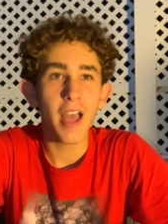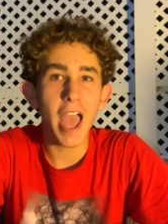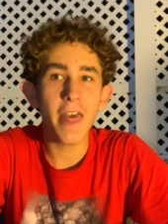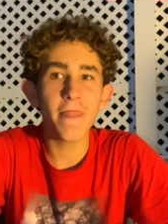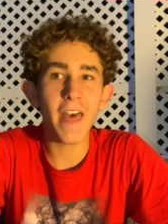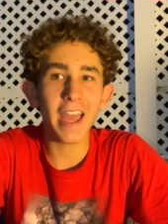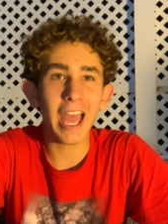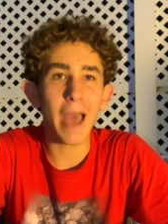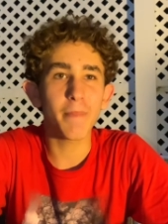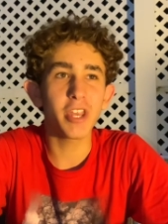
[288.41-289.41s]
And that
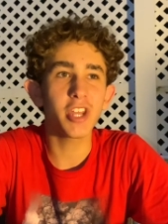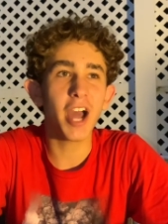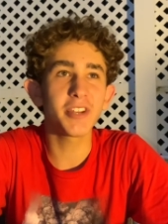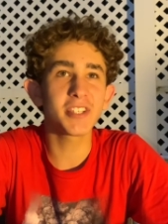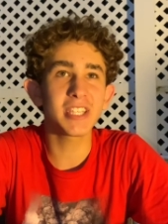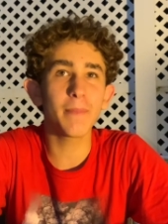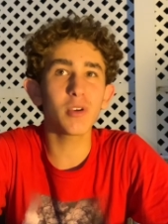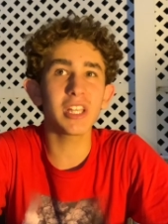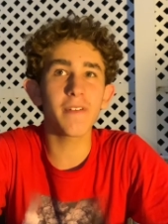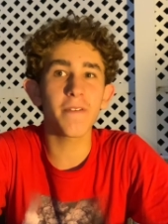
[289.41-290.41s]
happened on December
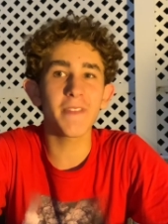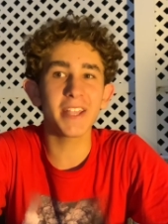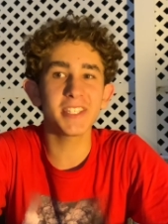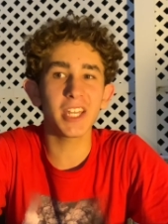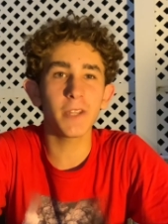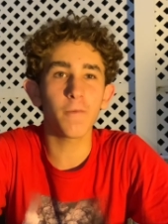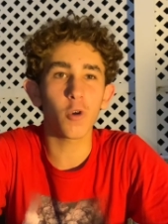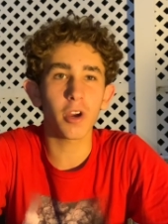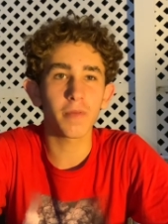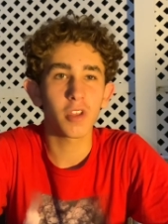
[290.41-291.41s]
11th,
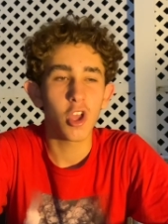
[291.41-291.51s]
1994,